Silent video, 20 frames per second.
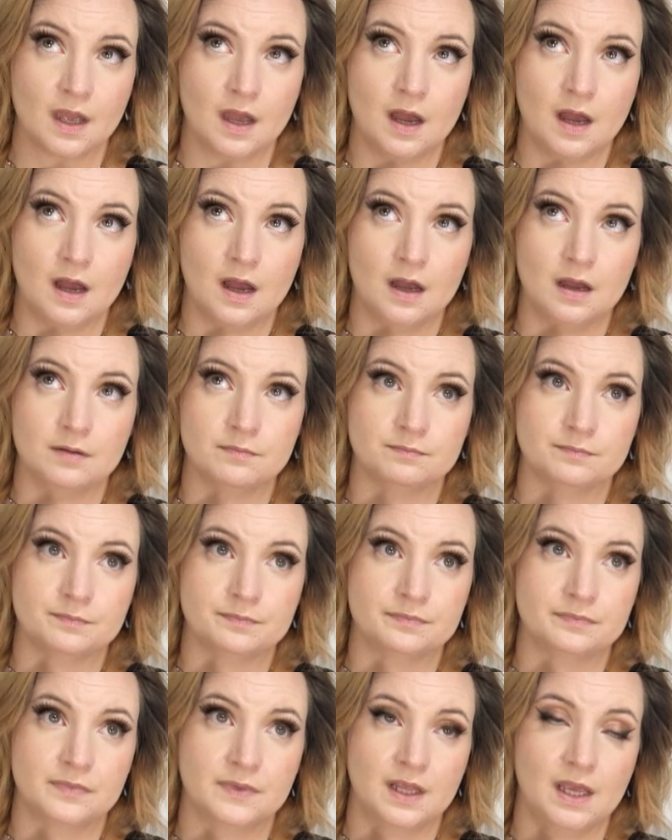
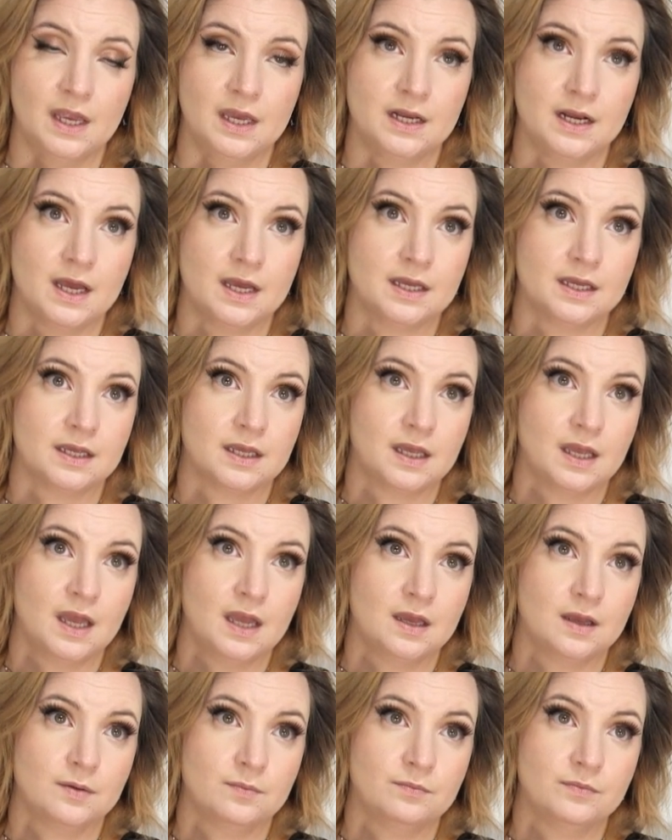Um, and I
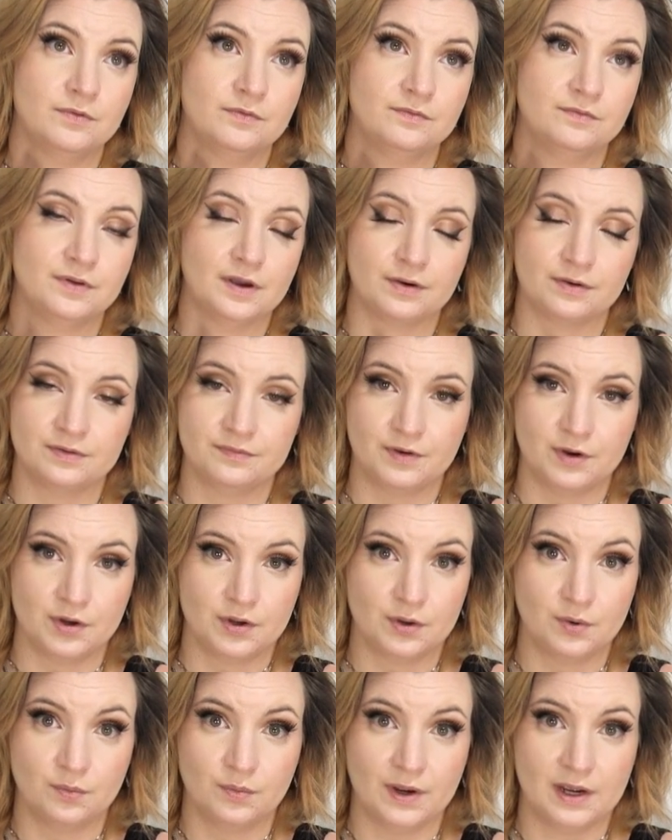am very,
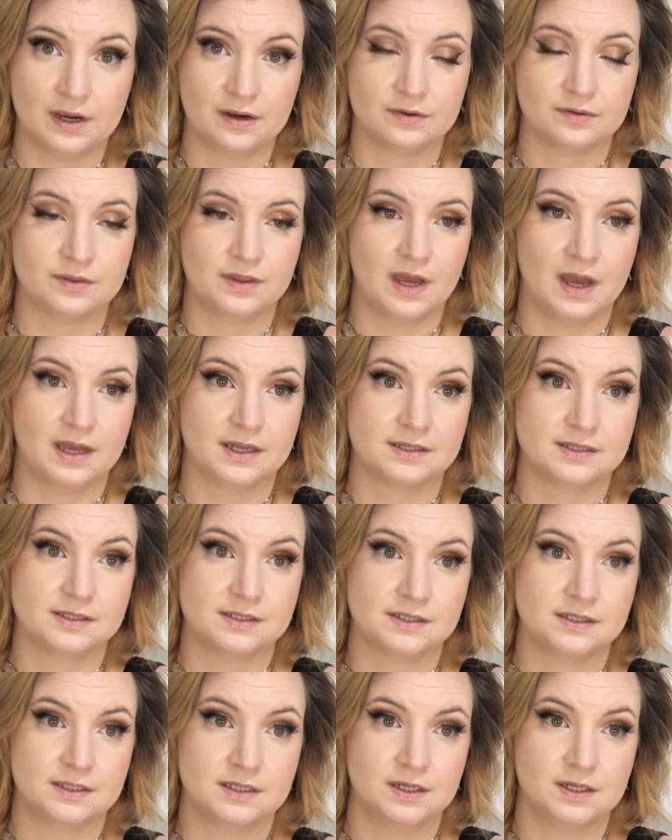very aware that,